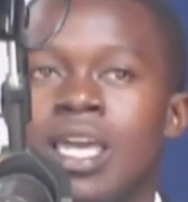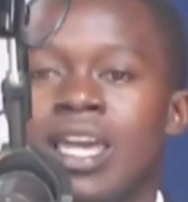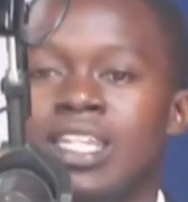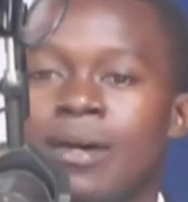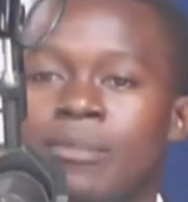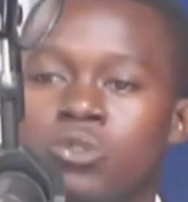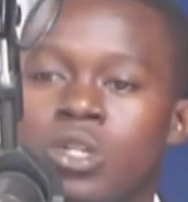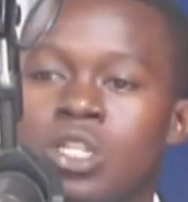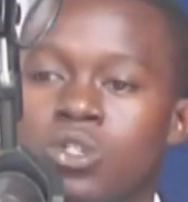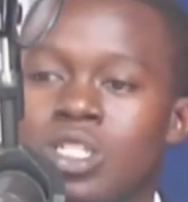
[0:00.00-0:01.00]
and number two,
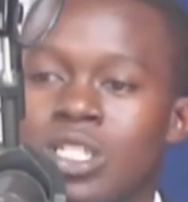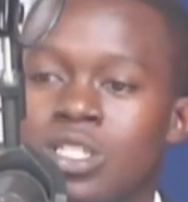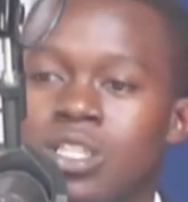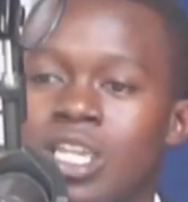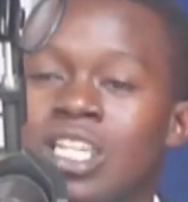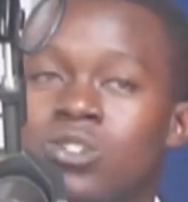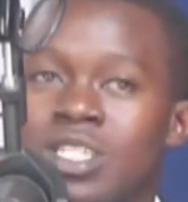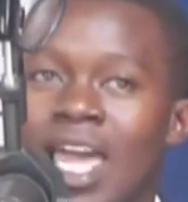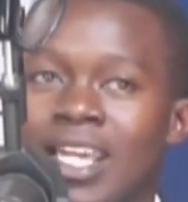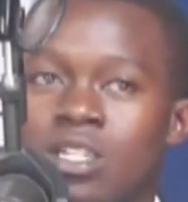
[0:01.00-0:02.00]

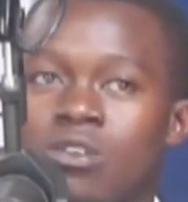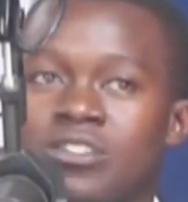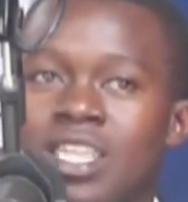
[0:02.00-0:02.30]
introduction of,